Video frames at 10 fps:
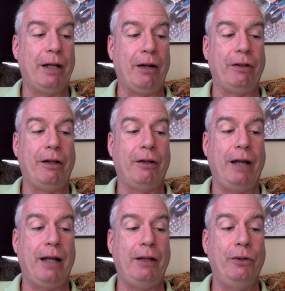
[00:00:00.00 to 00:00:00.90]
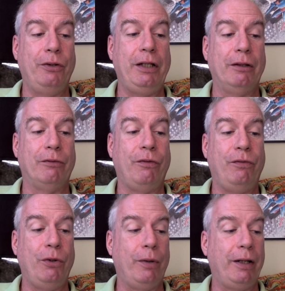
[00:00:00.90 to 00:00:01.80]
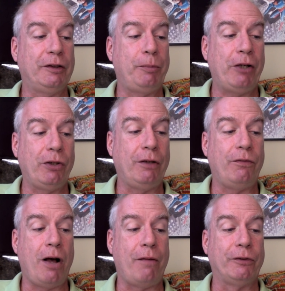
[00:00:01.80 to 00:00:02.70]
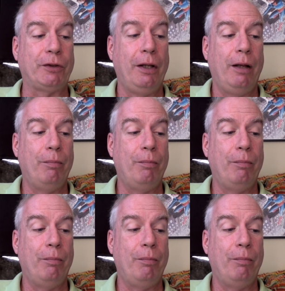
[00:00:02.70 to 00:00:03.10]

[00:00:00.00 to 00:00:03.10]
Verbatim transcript: and on the other hand, a good deal of reviewing, especially of novels,